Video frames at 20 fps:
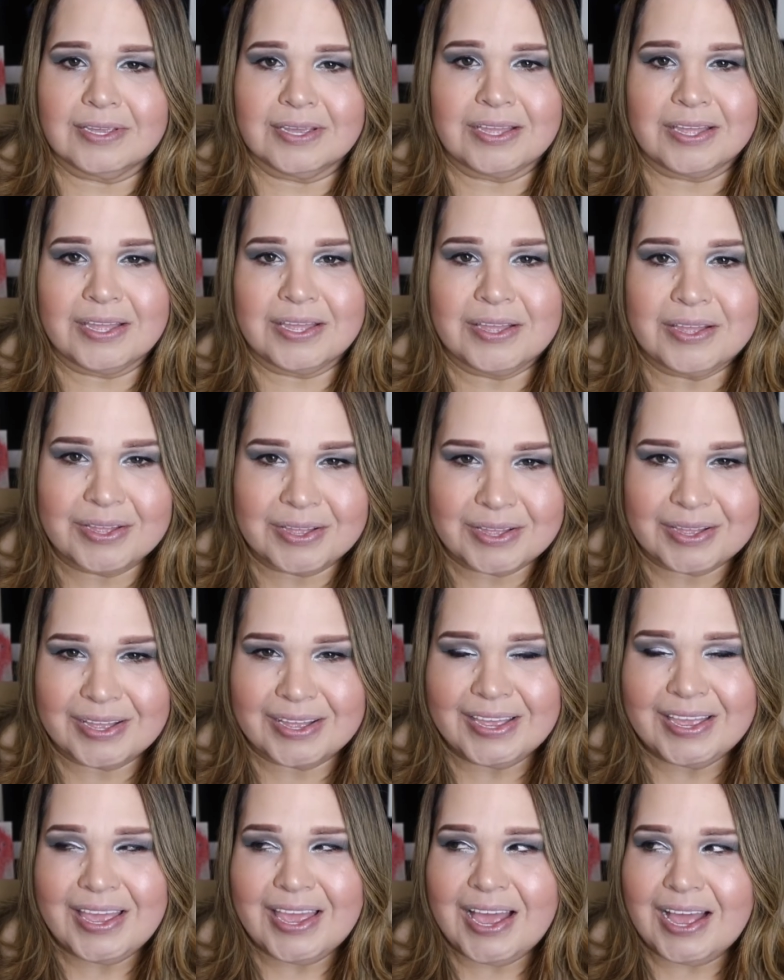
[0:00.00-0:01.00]
I'm
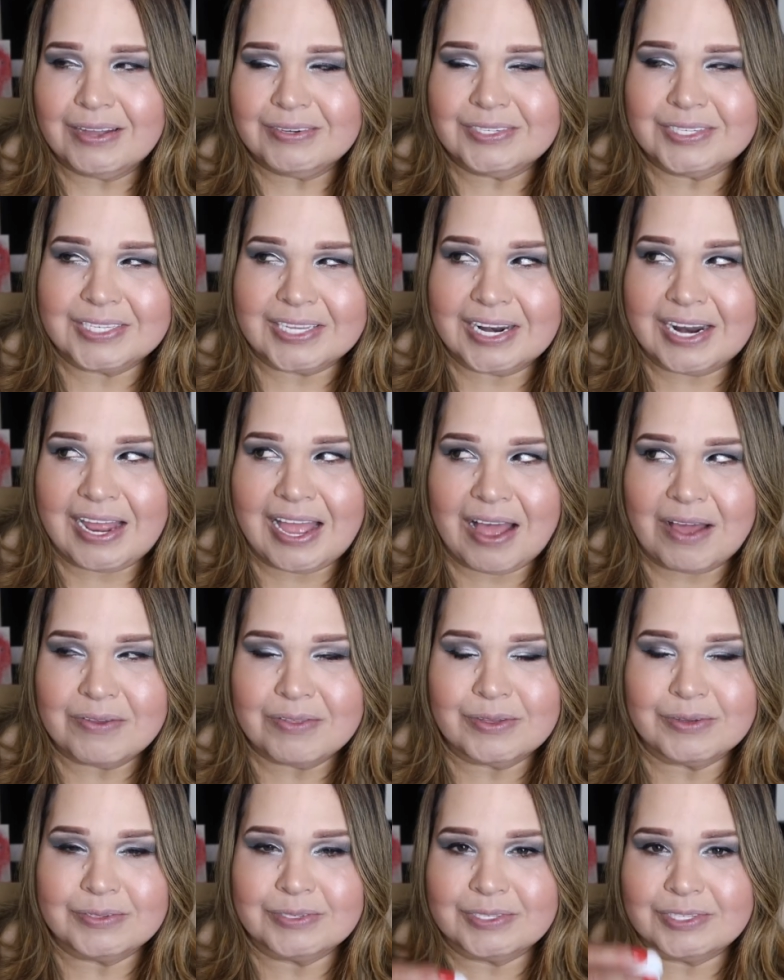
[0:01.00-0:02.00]
just gonna
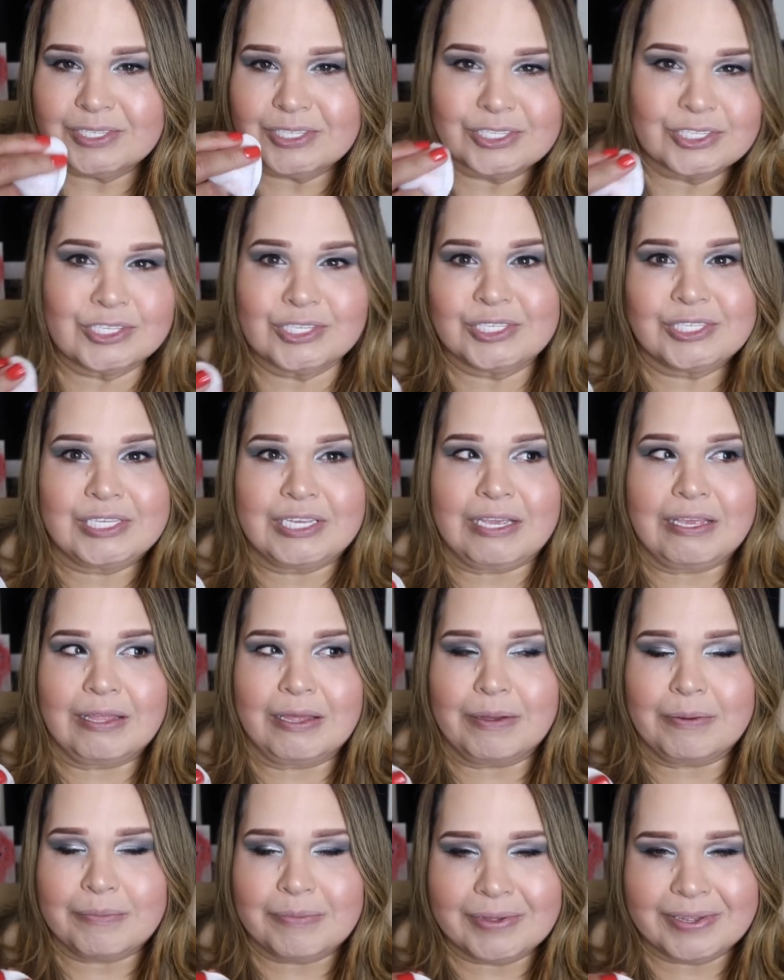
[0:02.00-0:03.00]
have those just to see
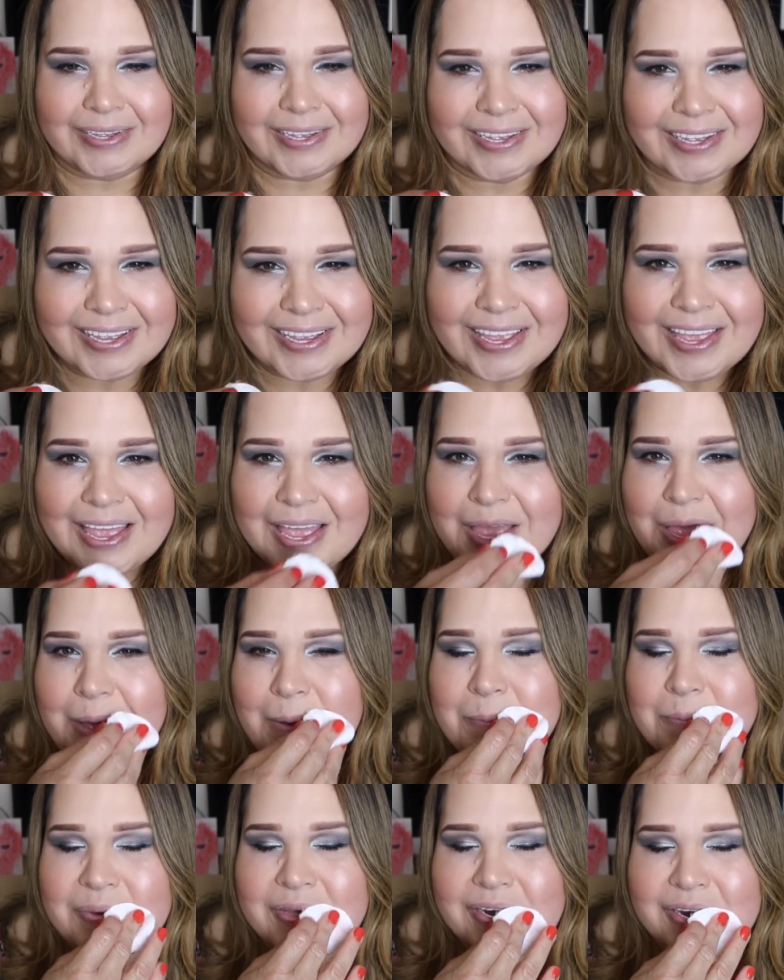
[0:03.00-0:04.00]
them.
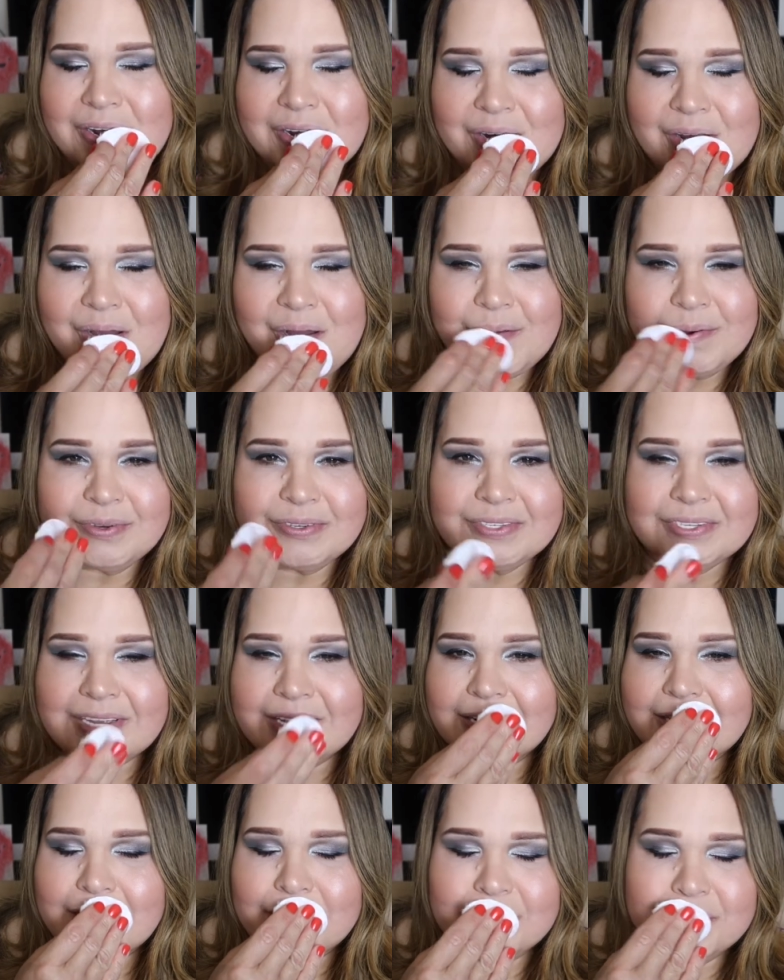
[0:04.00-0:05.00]
But uh, no, I'm just
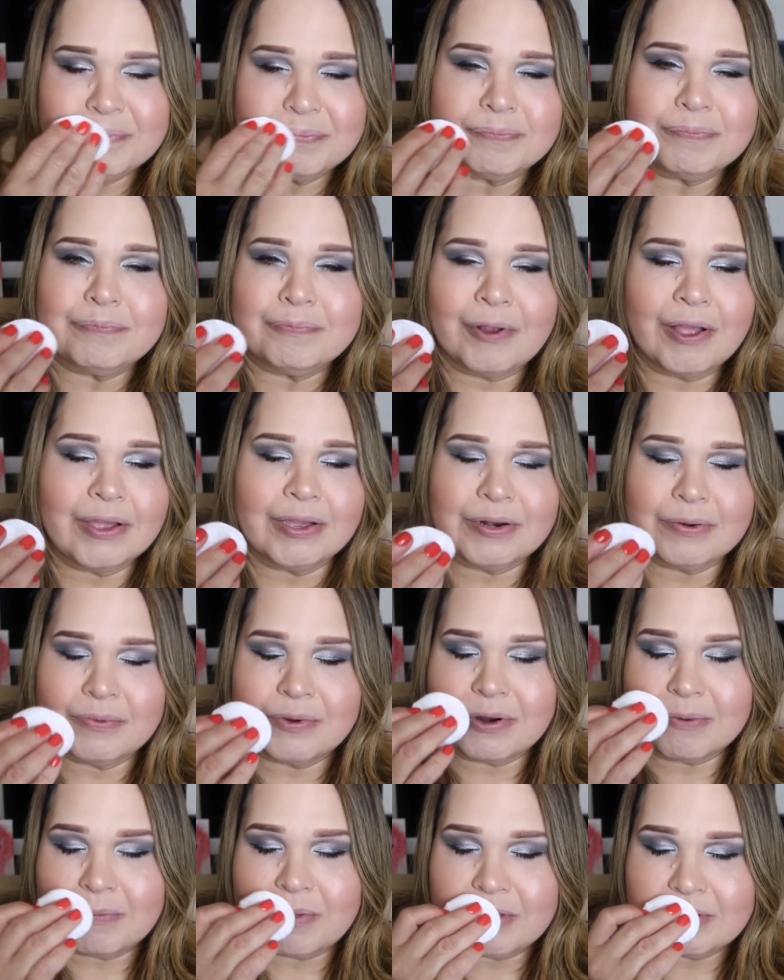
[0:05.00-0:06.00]
kidding. I'm probably gonna
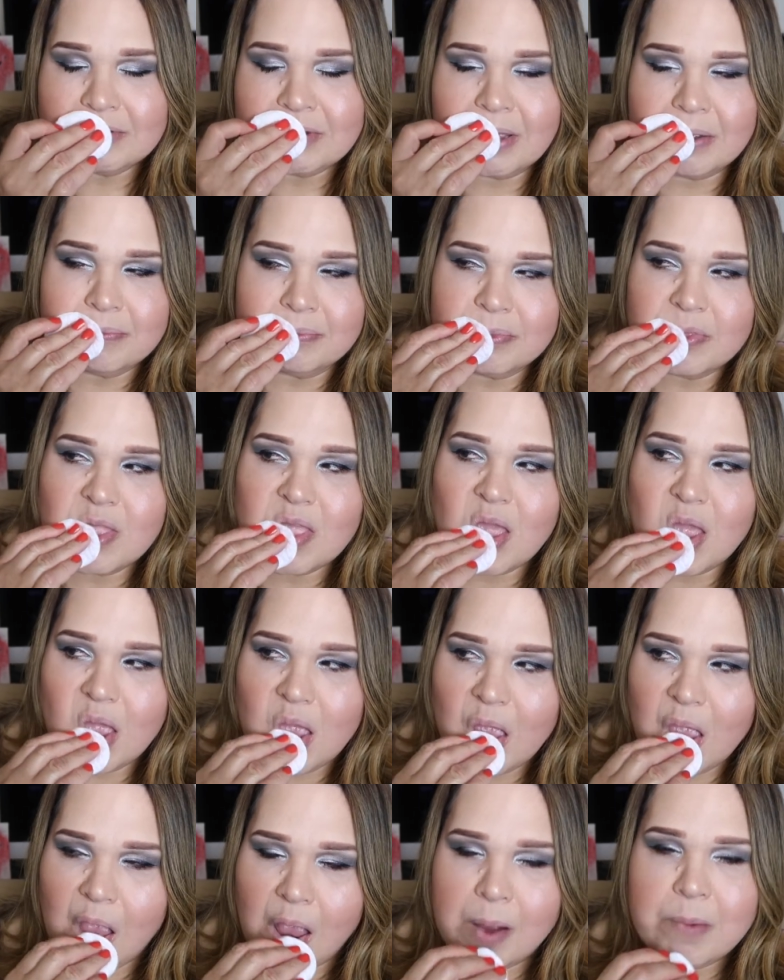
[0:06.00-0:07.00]
wear them all the time.
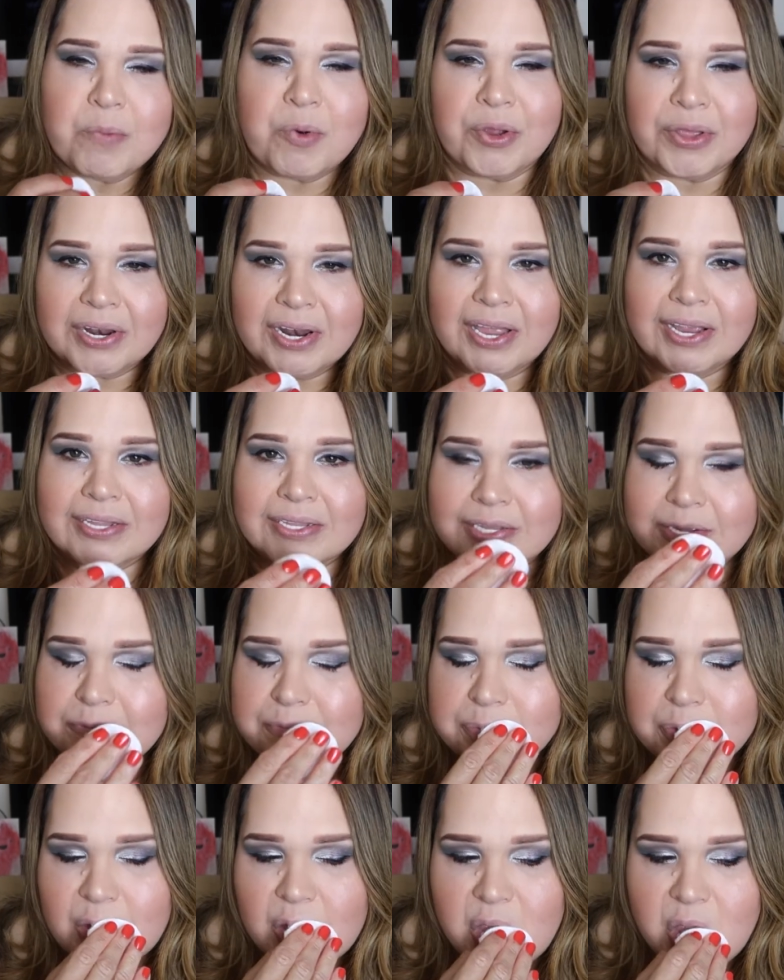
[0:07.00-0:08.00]
More than likely.
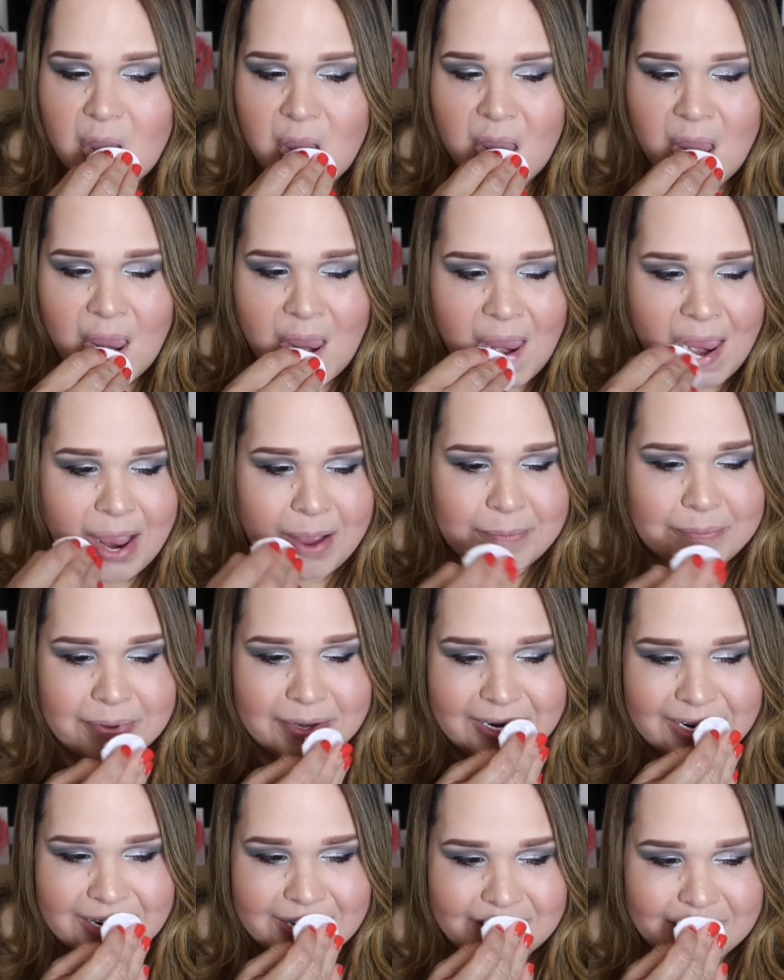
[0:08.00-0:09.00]

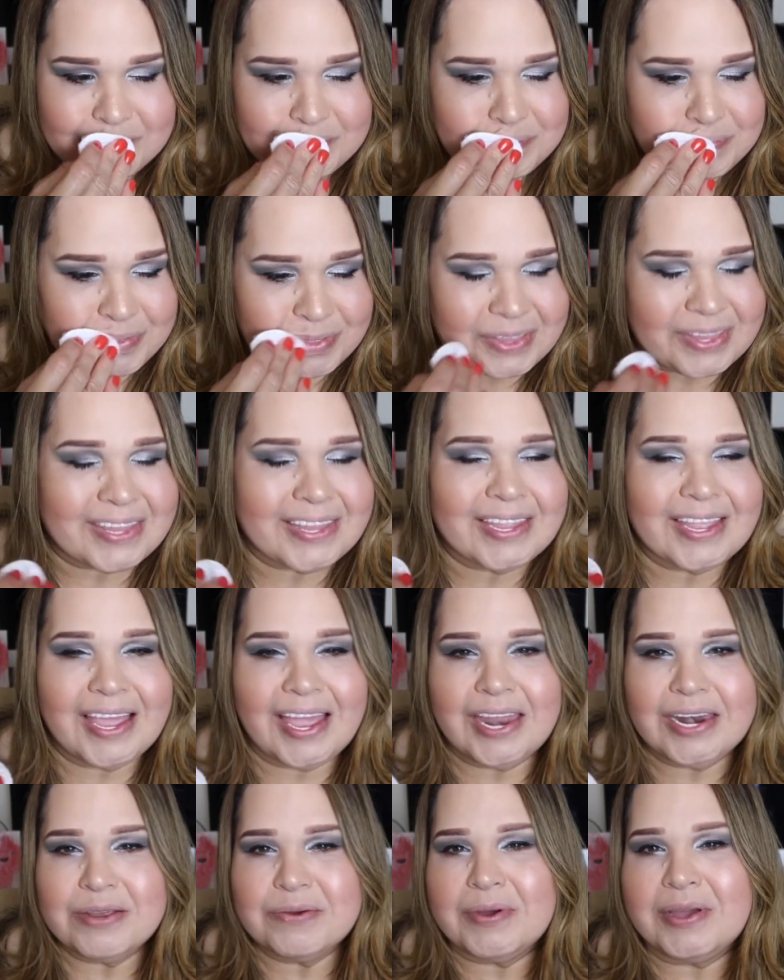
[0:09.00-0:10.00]
But um,
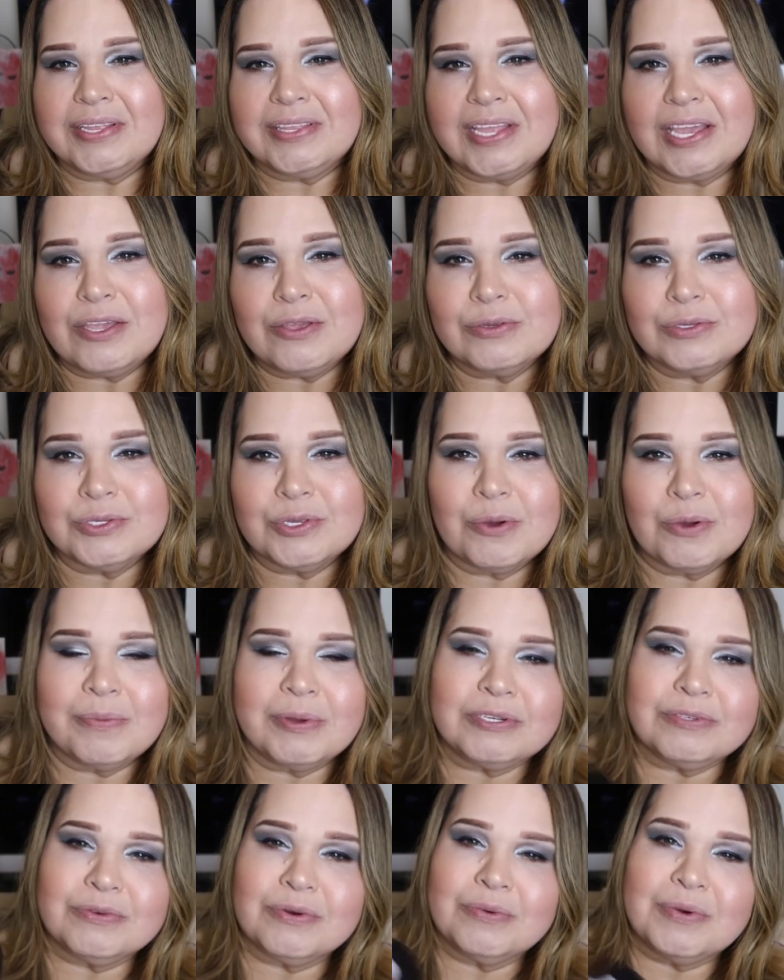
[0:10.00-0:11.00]
anyway, thank you so
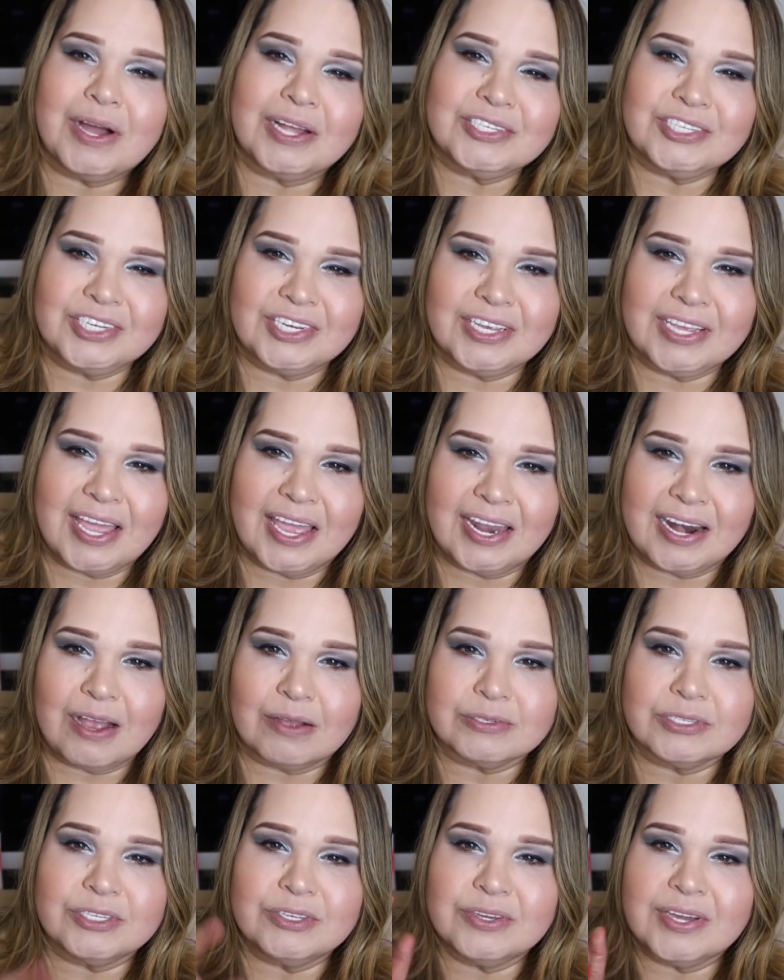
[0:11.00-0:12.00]
much for watching and
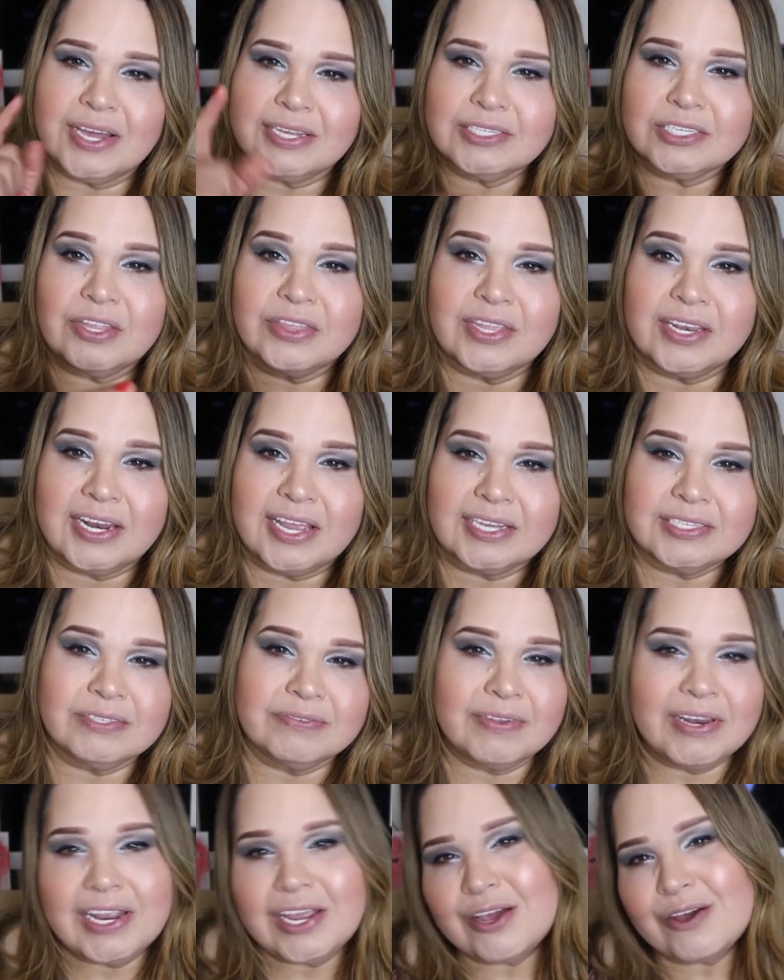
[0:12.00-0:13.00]
I'll see you guys on the next
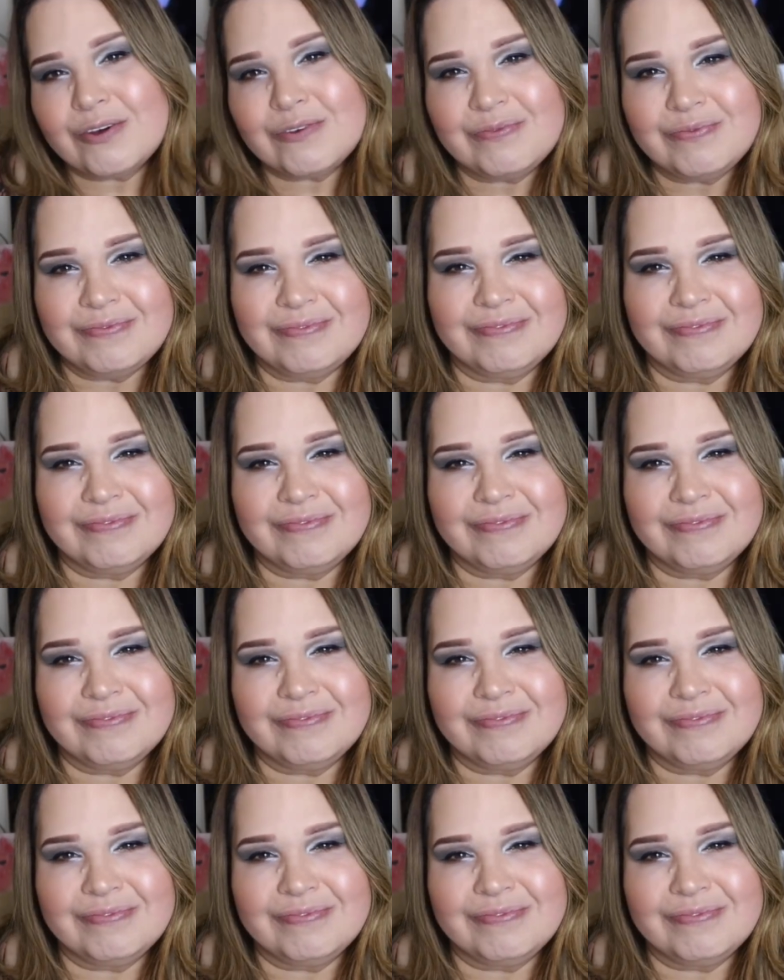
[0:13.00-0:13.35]
video.